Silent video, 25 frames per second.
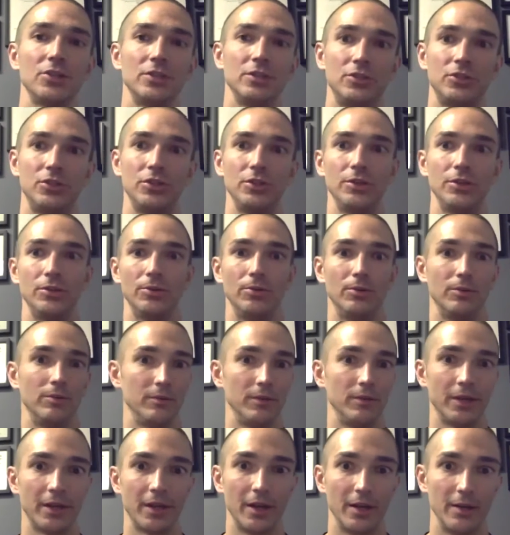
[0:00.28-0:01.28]
2,
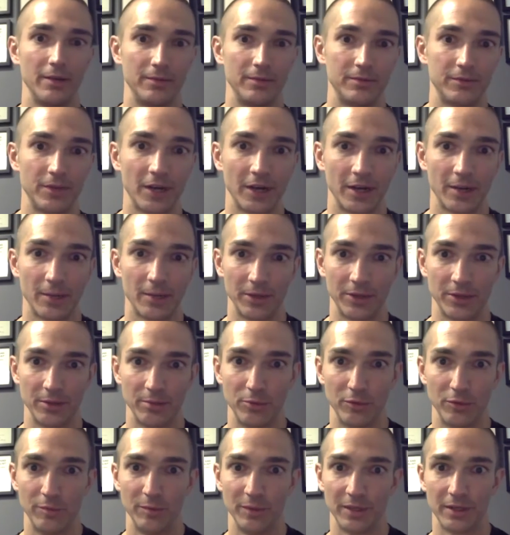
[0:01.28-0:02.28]
like I talk about the
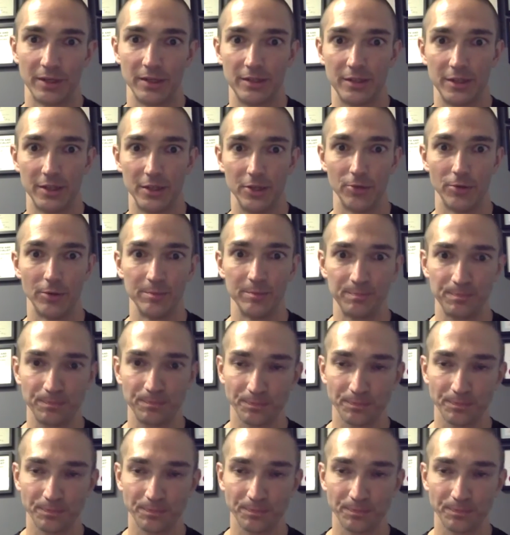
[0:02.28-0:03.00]
movement continuum.